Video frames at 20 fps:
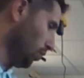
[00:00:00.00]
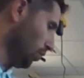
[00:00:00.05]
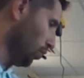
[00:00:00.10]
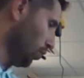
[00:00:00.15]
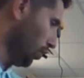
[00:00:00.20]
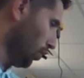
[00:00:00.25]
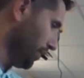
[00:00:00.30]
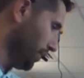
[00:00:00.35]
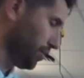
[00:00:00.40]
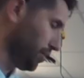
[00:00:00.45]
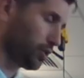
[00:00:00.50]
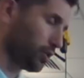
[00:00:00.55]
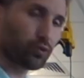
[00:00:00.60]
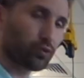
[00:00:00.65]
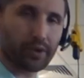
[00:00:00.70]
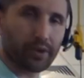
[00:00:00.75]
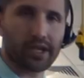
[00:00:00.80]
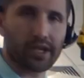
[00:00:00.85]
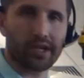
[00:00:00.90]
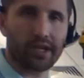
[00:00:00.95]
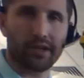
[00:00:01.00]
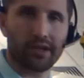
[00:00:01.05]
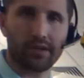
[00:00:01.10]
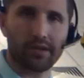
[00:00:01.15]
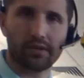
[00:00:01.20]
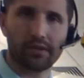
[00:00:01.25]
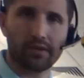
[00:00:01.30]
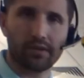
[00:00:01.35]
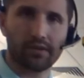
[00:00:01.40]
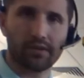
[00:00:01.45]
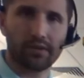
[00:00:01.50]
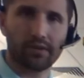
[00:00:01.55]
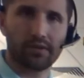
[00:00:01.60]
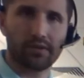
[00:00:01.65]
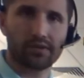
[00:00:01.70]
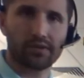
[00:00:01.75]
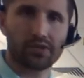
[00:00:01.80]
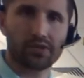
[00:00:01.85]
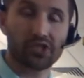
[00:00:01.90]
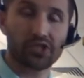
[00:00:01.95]
on the green
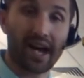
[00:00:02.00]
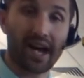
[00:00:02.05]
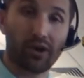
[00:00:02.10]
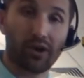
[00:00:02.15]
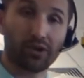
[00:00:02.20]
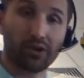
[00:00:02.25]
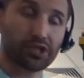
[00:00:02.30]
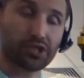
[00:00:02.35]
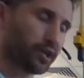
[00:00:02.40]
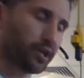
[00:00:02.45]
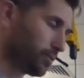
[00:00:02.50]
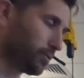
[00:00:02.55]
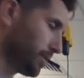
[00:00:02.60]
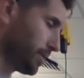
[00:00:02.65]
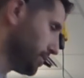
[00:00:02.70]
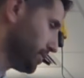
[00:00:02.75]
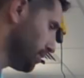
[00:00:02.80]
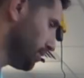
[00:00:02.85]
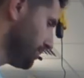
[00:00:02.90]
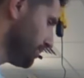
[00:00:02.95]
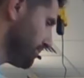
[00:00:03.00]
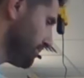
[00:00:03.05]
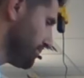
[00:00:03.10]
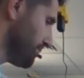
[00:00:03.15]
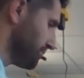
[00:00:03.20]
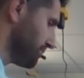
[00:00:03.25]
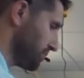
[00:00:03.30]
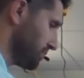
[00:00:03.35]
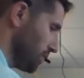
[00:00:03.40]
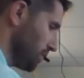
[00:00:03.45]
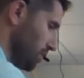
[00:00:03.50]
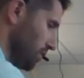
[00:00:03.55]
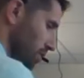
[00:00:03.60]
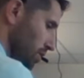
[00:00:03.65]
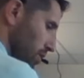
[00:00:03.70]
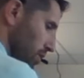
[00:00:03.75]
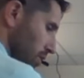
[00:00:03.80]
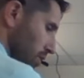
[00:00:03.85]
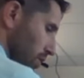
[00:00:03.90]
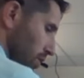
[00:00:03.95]
sound generator,
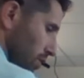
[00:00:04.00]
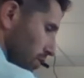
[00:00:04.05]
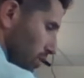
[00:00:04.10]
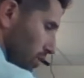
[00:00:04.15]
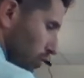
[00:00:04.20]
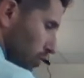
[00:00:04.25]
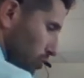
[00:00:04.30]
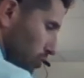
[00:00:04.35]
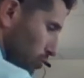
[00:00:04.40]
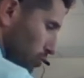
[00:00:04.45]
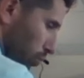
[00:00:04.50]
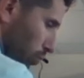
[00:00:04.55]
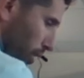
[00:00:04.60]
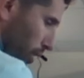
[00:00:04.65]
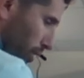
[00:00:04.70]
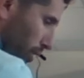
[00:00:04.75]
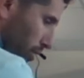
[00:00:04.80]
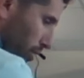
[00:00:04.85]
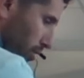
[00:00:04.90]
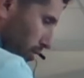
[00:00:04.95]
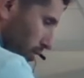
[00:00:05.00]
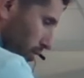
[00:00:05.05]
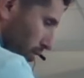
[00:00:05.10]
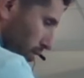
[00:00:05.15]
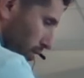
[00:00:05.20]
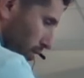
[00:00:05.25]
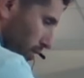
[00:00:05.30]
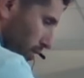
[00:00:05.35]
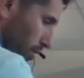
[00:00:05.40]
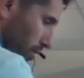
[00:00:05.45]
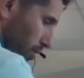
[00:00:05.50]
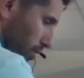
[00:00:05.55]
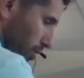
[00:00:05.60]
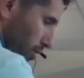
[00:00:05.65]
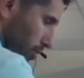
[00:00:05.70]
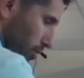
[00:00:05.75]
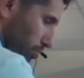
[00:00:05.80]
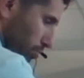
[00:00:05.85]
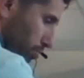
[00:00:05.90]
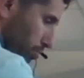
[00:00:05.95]
you want to
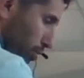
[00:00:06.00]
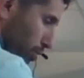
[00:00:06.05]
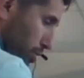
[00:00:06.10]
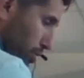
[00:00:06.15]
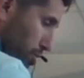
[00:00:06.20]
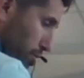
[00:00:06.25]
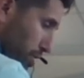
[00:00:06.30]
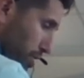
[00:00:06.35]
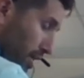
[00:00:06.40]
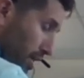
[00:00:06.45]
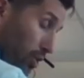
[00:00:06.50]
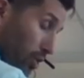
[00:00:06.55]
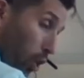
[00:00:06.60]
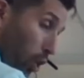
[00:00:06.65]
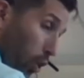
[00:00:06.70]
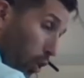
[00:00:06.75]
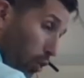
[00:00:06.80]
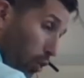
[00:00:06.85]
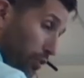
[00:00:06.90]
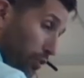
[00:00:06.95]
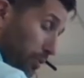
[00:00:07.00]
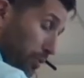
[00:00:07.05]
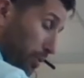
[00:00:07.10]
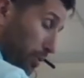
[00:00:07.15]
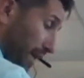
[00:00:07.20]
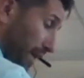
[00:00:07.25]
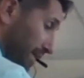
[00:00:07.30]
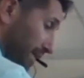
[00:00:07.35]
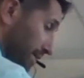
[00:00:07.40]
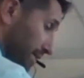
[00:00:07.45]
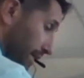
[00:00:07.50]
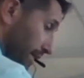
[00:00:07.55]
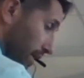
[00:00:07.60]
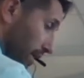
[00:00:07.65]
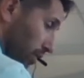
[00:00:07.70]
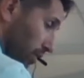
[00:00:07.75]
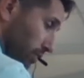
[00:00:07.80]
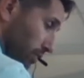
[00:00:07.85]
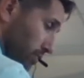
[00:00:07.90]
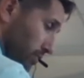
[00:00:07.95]
push and hold the button
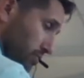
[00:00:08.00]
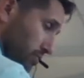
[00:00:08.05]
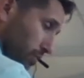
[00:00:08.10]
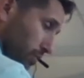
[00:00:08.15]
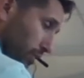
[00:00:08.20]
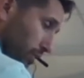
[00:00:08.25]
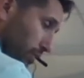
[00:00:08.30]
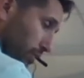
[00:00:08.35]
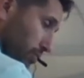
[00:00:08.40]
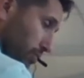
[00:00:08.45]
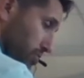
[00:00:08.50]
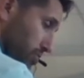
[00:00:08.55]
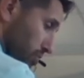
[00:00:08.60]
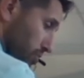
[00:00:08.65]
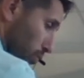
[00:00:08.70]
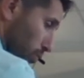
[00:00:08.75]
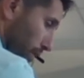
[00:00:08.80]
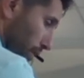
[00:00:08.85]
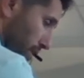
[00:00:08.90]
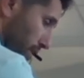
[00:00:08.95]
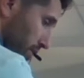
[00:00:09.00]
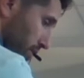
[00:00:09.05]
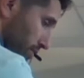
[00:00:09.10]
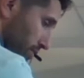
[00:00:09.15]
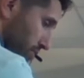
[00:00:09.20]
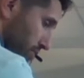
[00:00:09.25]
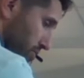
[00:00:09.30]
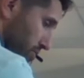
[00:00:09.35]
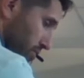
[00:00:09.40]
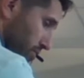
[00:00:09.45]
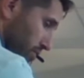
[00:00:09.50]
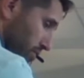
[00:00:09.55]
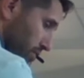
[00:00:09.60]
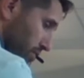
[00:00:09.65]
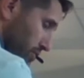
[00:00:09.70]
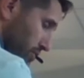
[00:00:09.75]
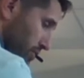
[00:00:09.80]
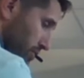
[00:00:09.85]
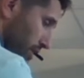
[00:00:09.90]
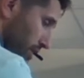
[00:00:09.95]
down so it goes to waves.
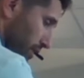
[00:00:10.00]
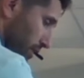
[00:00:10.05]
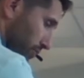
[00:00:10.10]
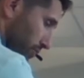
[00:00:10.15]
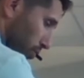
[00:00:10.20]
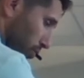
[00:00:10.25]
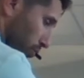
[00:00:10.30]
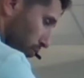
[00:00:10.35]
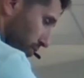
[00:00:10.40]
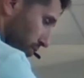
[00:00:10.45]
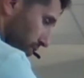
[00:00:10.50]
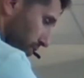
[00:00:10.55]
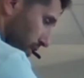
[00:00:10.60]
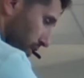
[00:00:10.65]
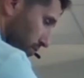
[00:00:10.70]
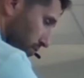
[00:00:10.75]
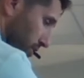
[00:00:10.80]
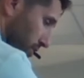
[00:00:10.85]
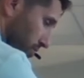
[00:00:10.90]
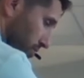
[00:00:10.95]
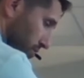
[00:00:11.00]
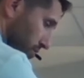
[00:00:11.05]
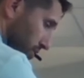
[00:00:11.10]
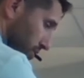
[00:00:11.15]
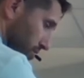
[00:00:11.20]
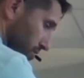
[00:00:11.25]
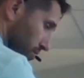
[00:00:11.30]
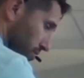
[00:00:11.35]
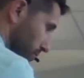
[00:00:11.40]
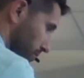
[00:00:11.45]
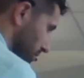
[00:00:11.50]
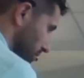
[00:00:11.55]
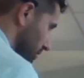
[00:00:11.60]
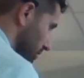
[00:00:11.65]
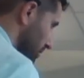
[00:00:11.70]
So you have to hold it down or else it doesn't do it.